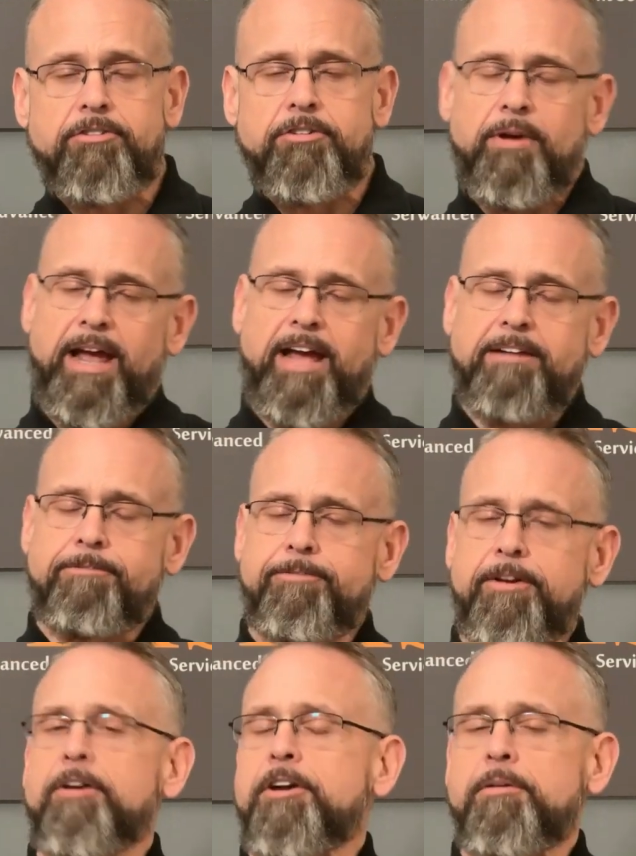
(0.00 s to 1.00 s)
you add
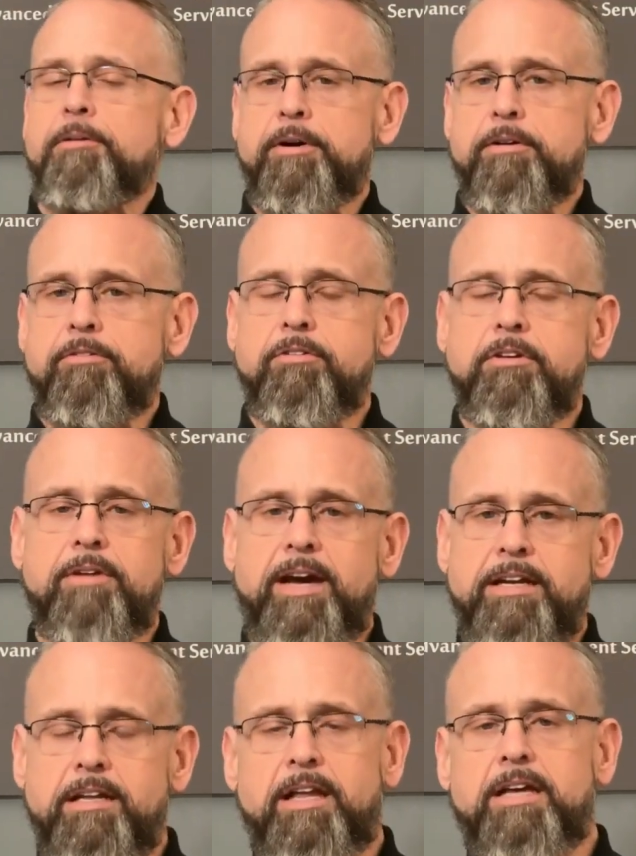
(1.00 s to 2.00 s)
failure modes, you
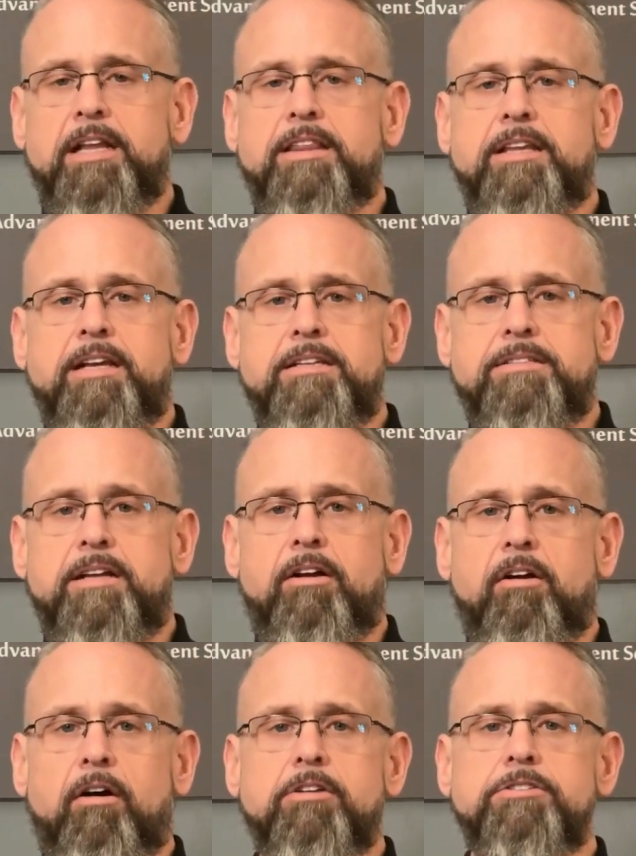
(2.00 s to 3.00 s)
add a lot of things that
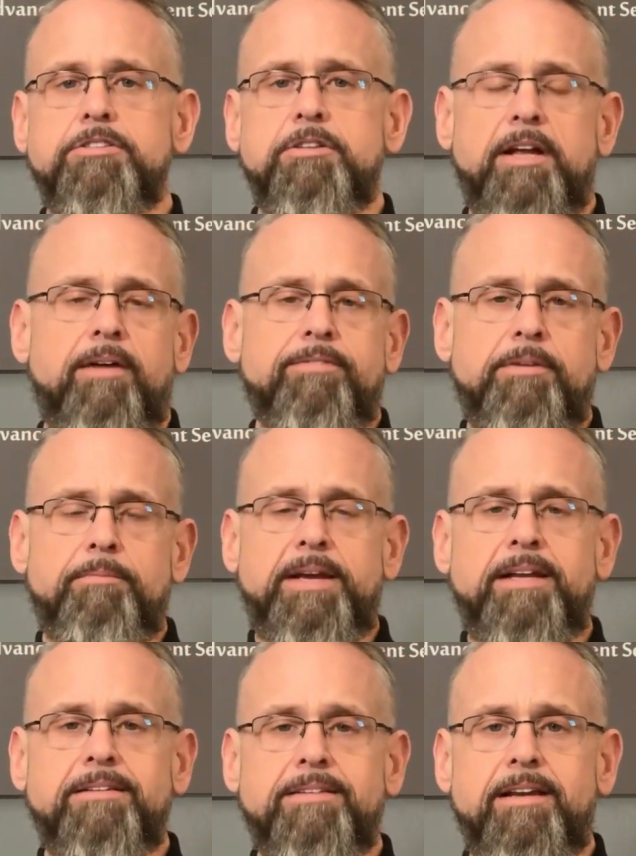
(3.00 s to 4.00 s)
cause you to have to
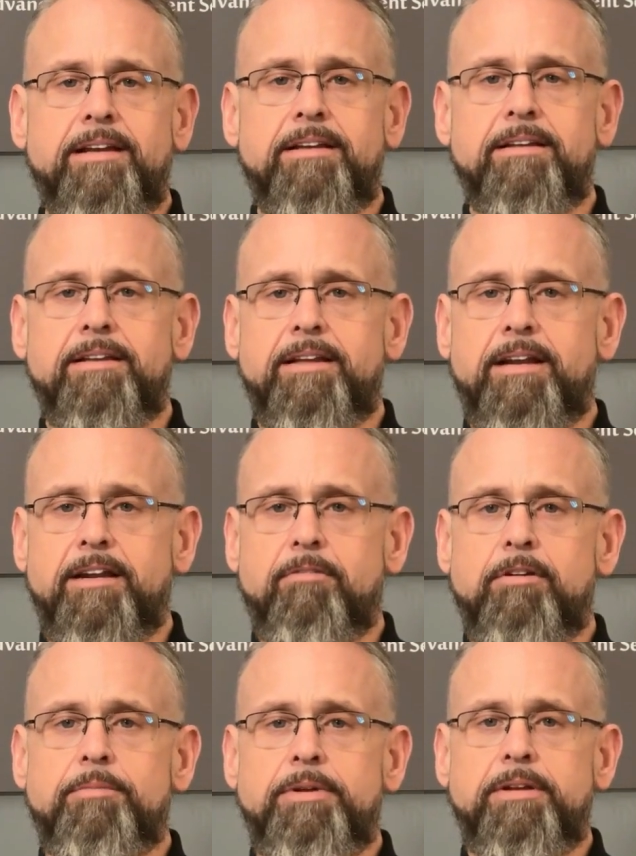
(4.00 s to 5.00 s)
maintain that
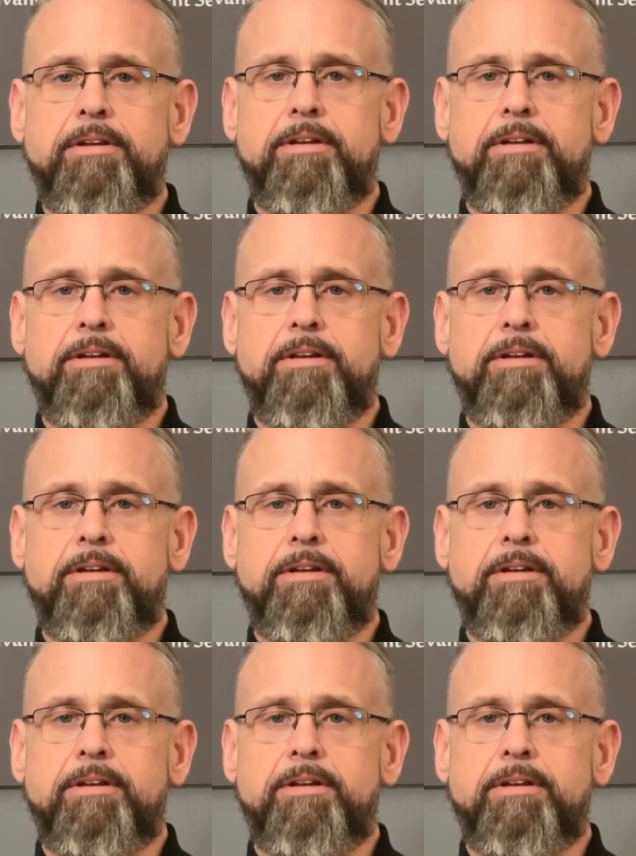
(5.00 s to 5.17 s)
equipment.